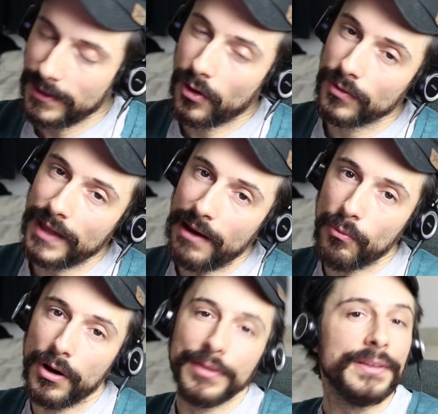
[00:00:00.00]
On
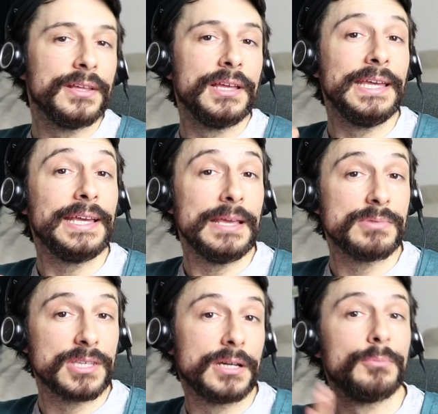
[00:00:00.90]
that one, he
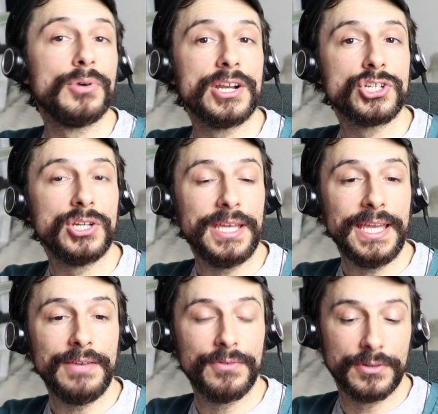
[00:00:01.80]
keeps the compression
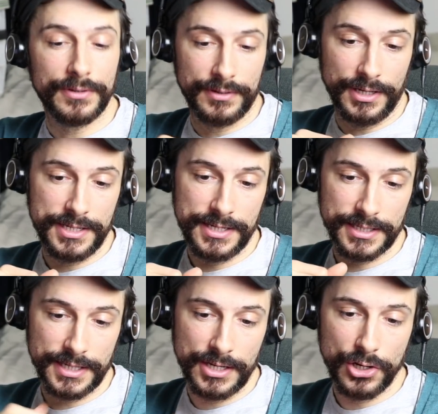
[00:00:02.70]
even and he
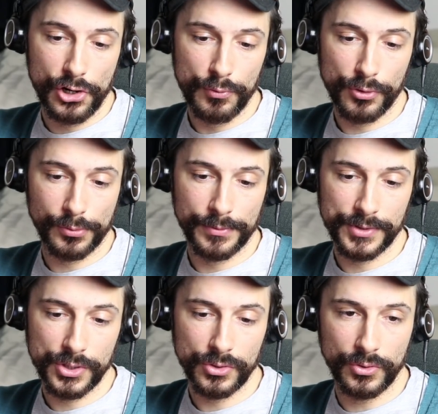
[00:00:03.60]
does it no problem
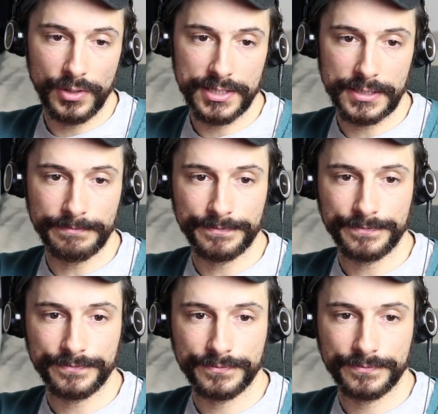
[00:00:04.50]
at all. Listen.